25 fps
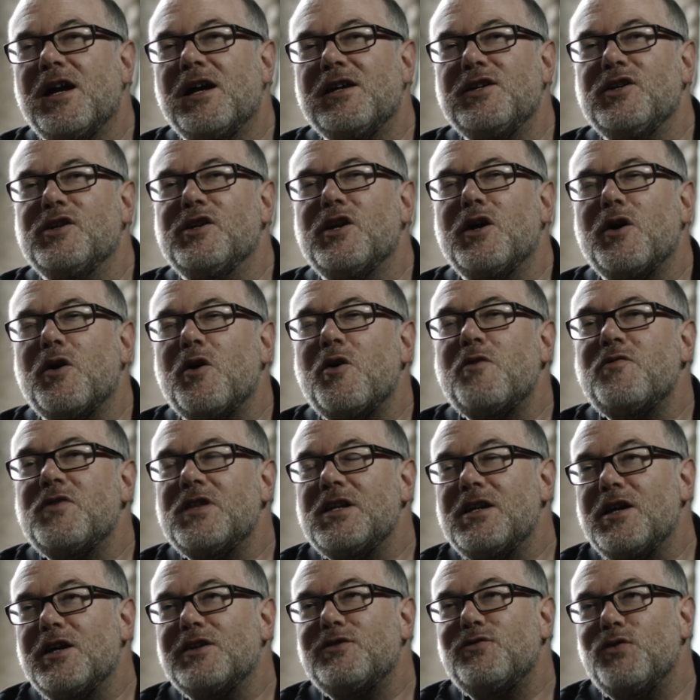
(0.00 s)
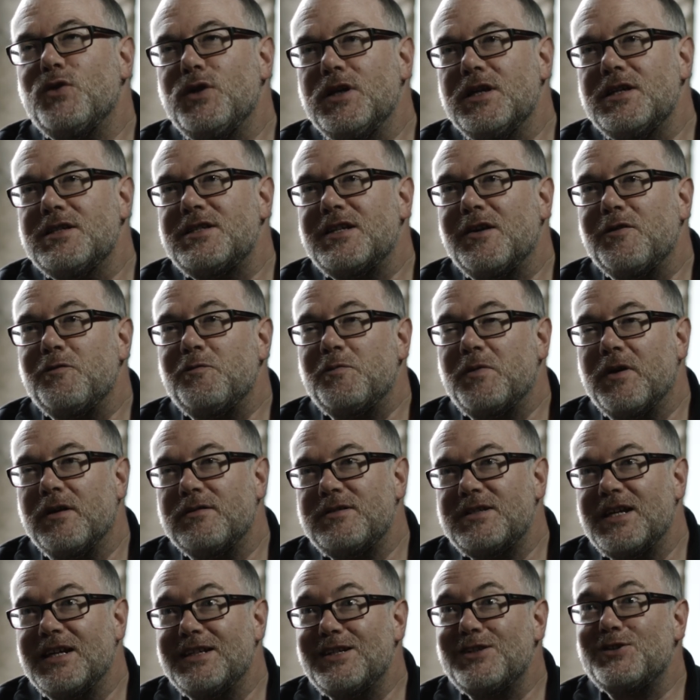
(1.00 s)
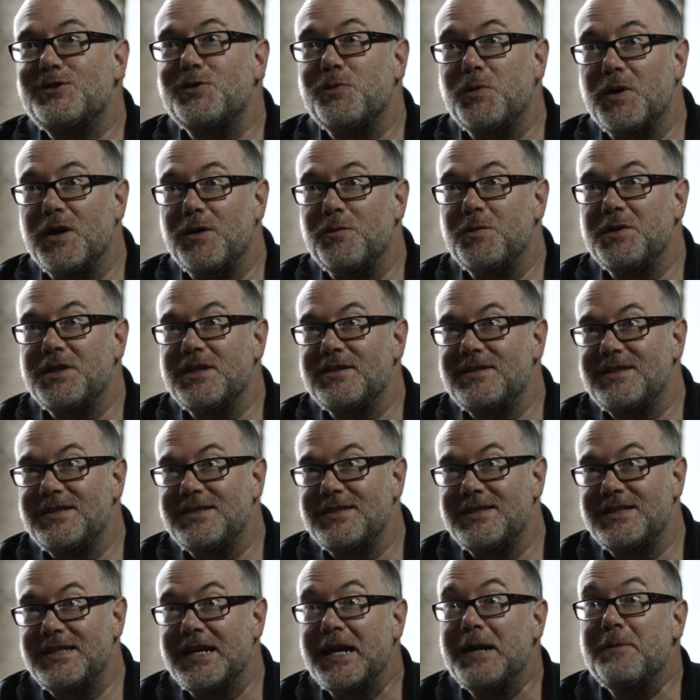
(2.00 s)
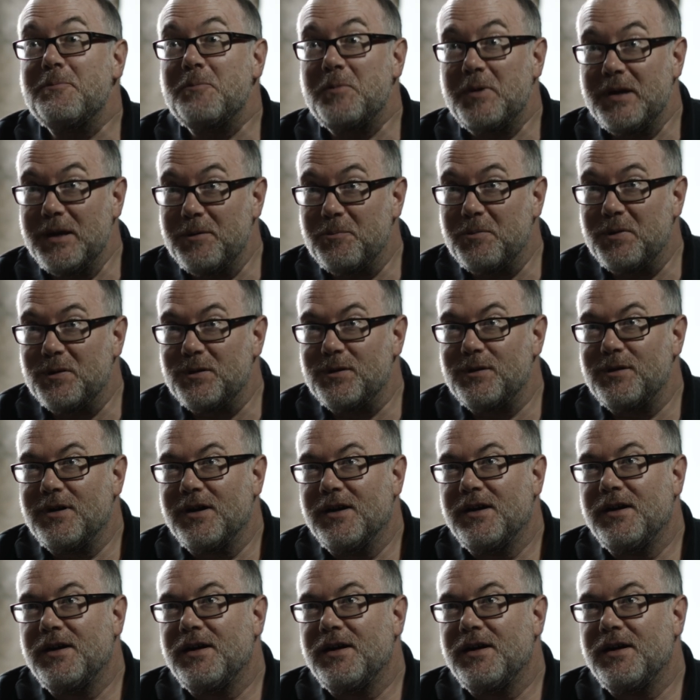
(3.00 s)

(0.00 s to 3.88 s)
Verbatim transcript: You know, over the last few years, I've, I've tended to work with the same people,